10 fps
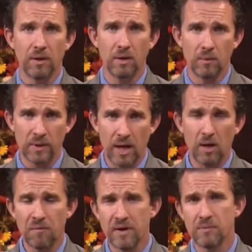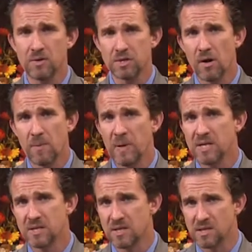the, when they offered him those 30
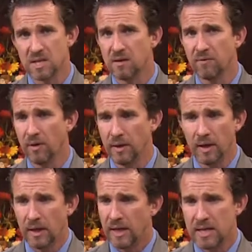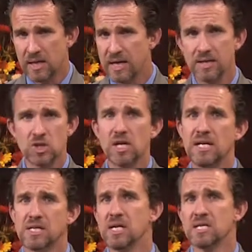pieces of silver and he kissed
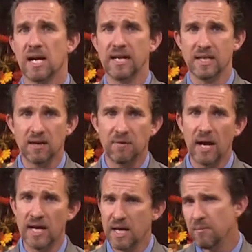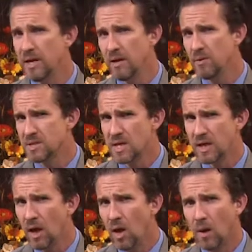jesus and identifying him he was
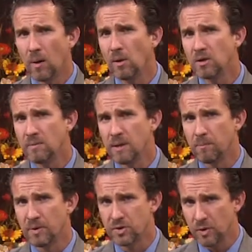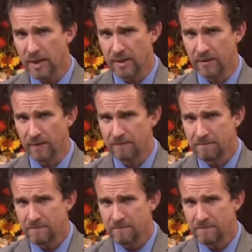the ultimate betrayer